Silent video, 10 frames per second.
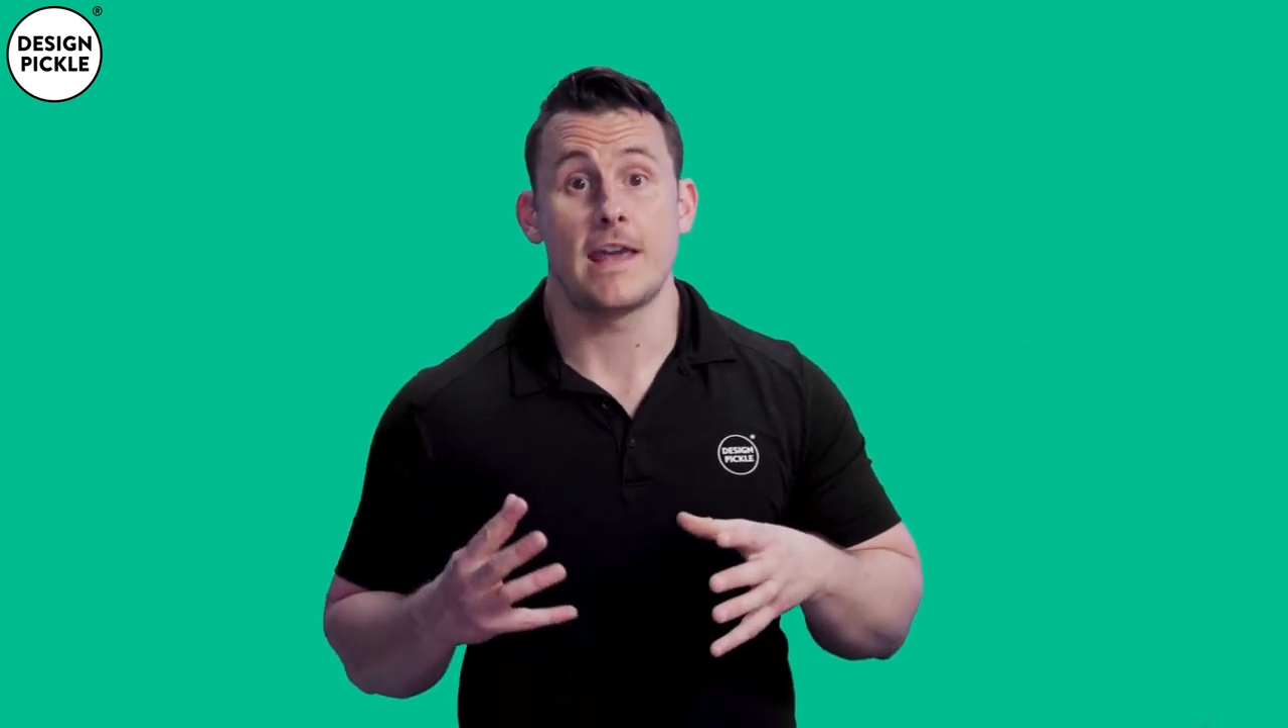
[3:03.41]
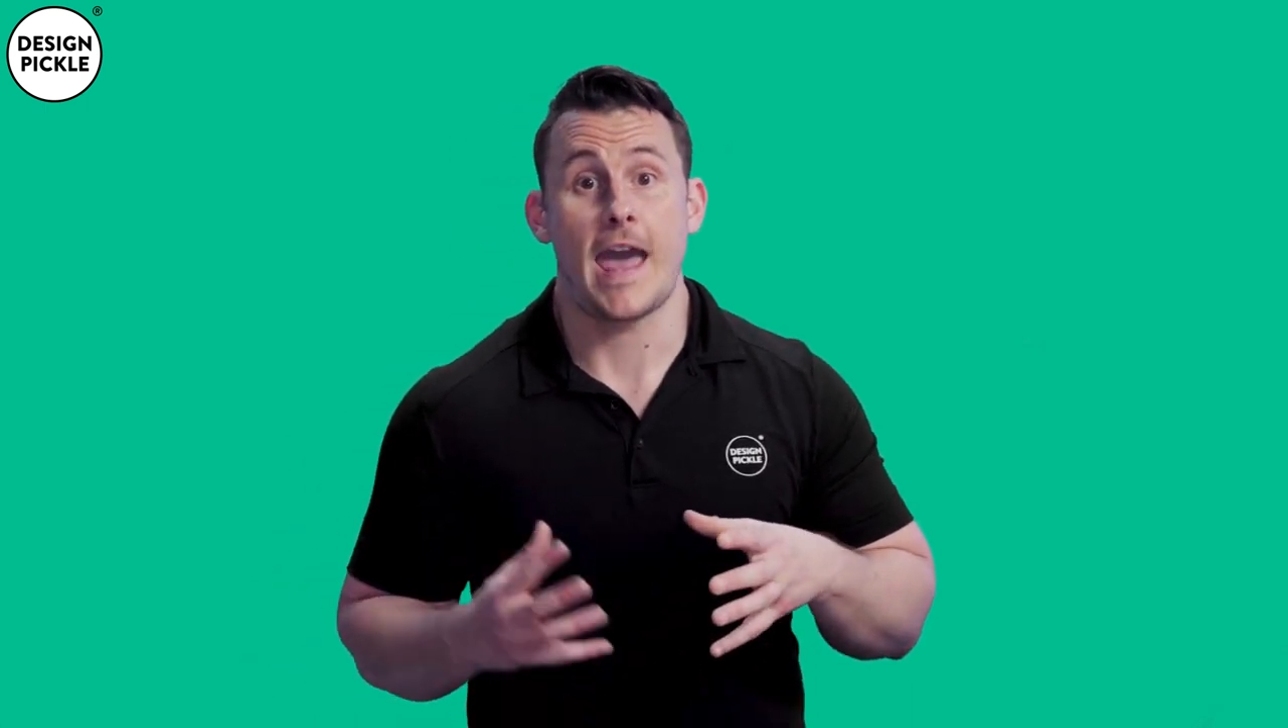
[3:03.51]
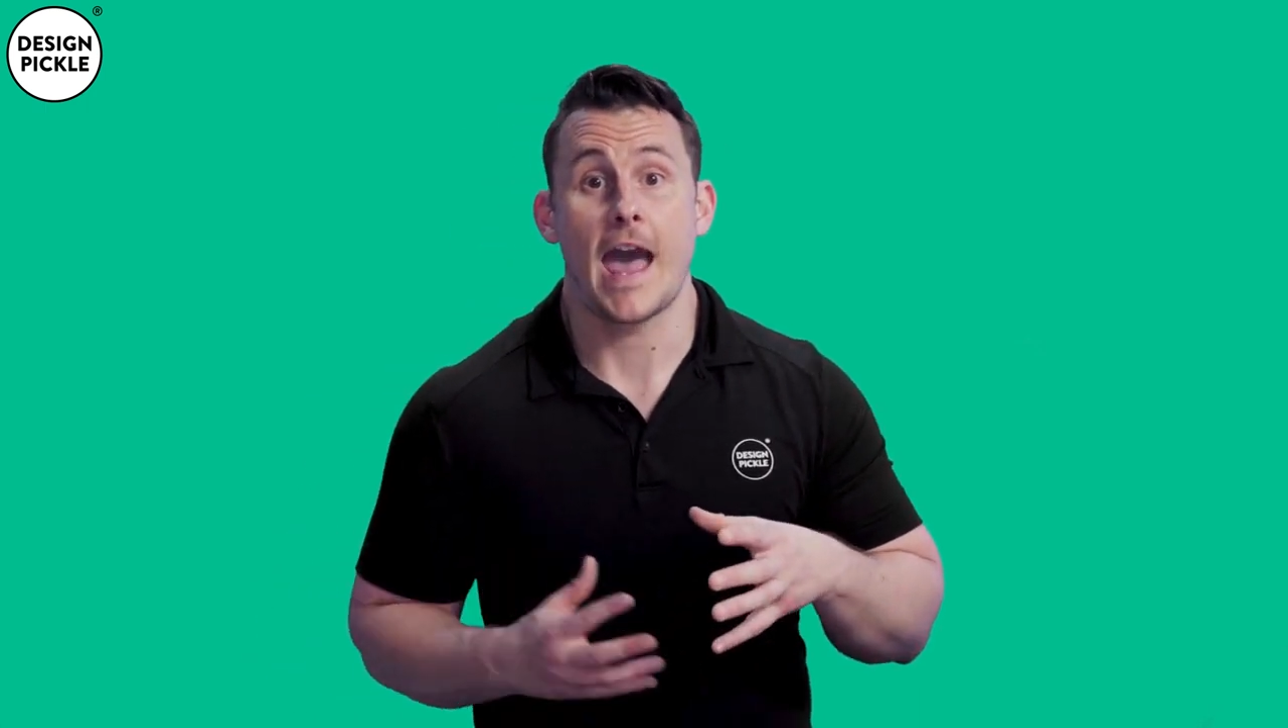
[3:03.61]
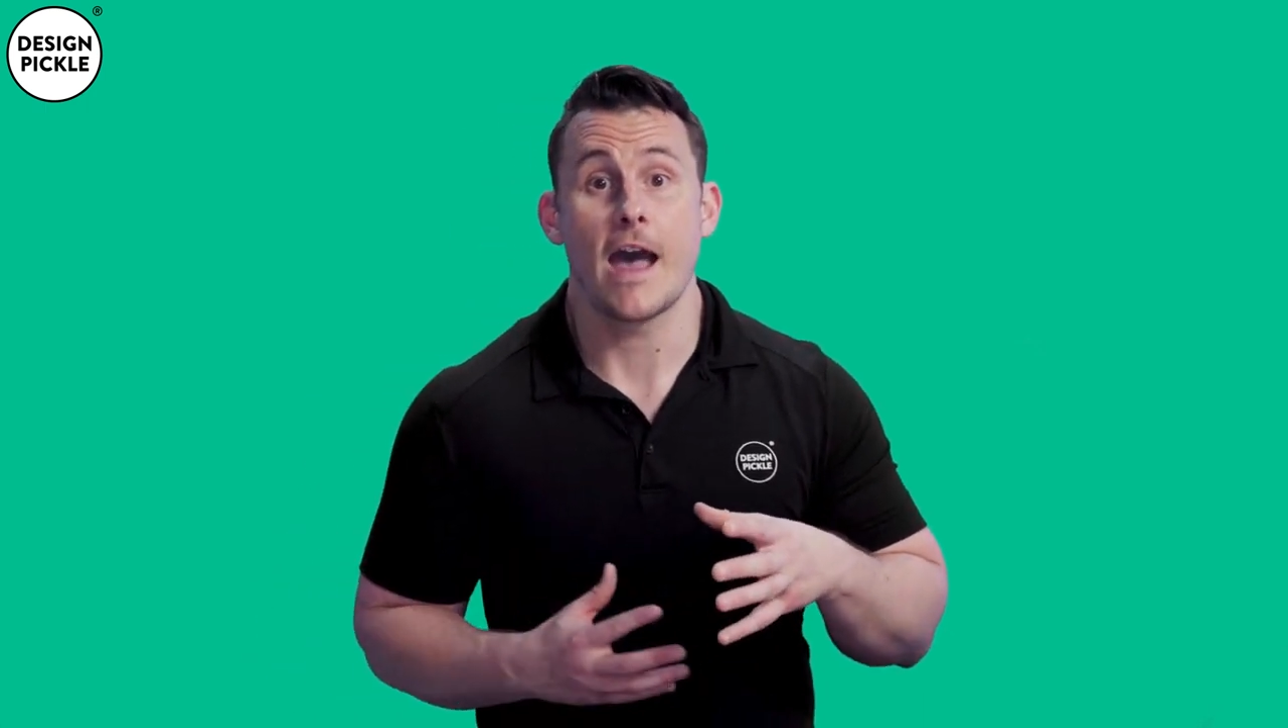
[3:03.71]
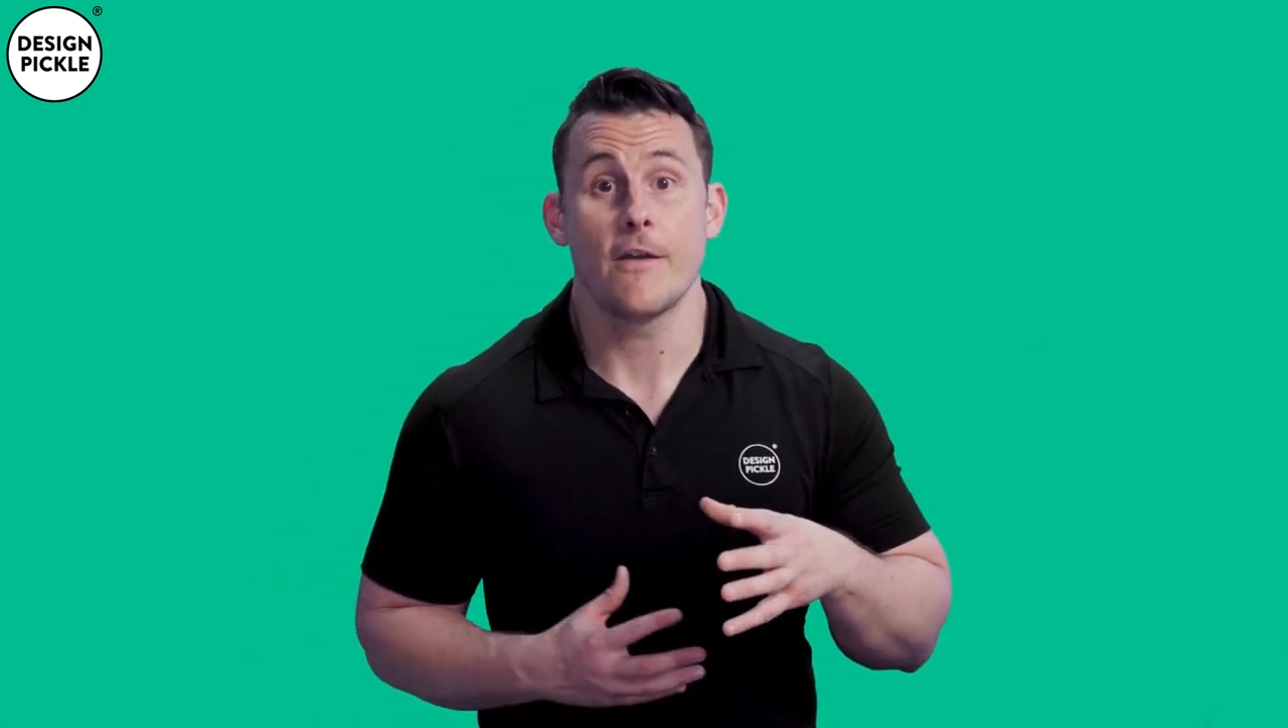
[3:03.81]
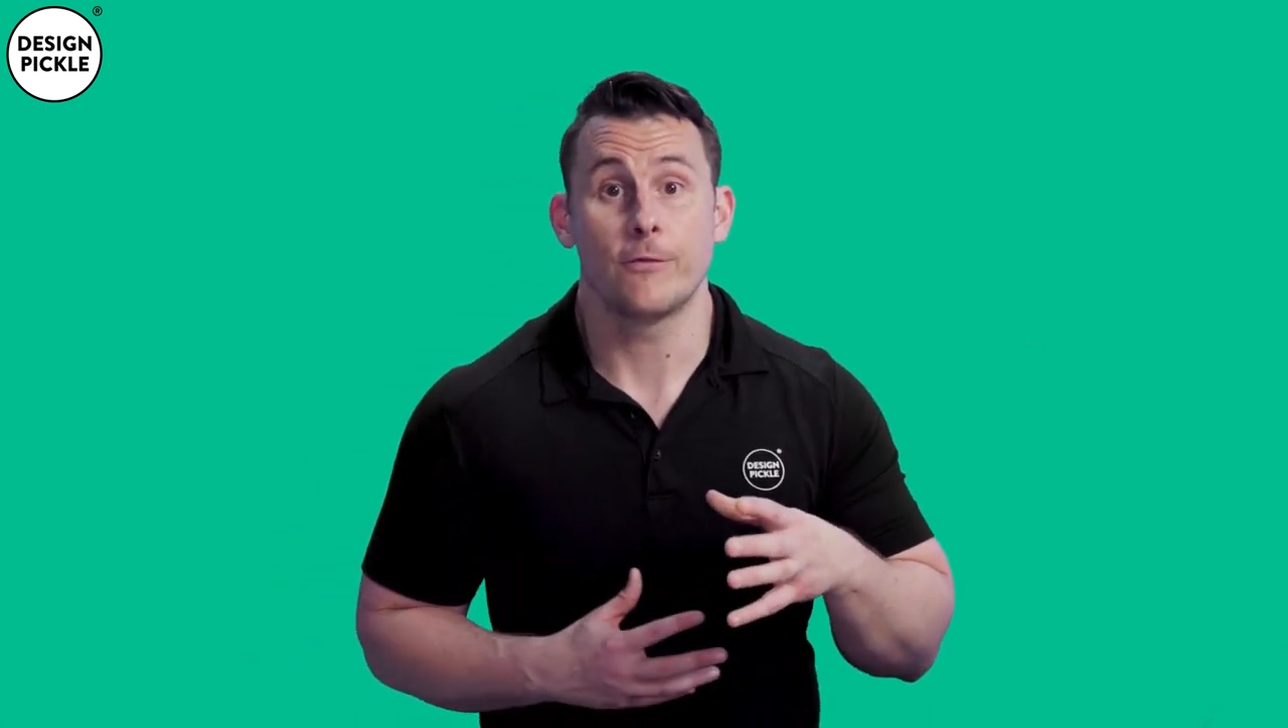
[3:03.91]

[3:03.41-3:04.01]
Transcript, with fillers: have